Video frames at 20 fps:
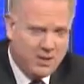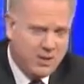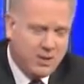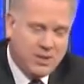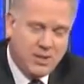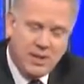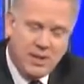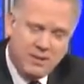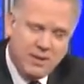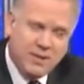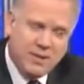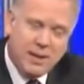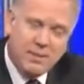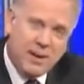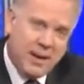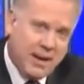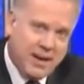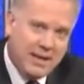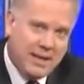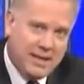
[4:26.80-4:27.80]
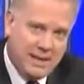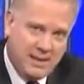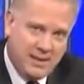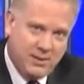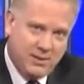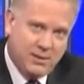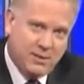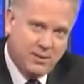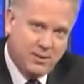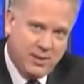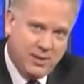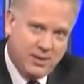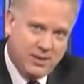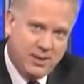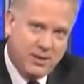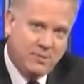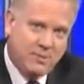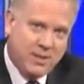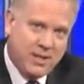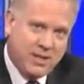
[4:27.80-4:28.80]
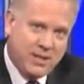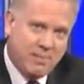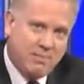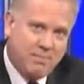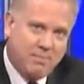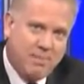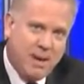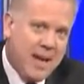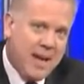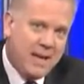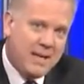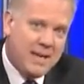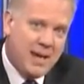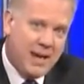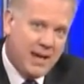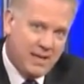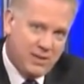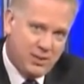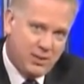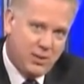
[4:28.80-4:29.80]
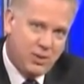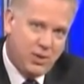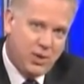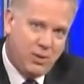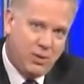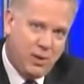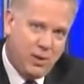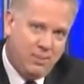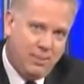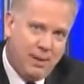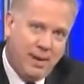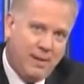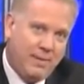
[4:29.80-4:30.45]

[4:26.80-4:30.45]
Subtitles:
She said, every time I get into it, it seems like the bad guys show up,